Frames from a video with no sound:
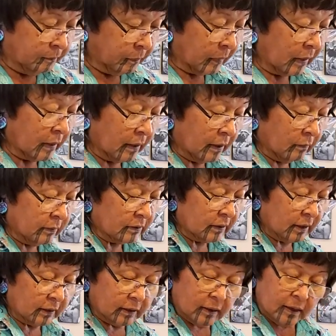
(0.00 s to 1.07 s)
and I always
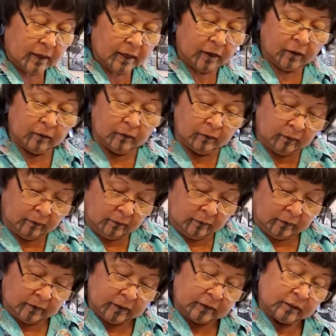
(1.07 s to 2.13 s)
like to iron
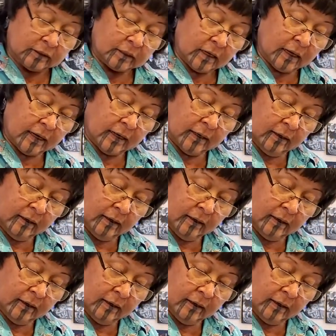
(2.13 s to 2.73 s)
this side,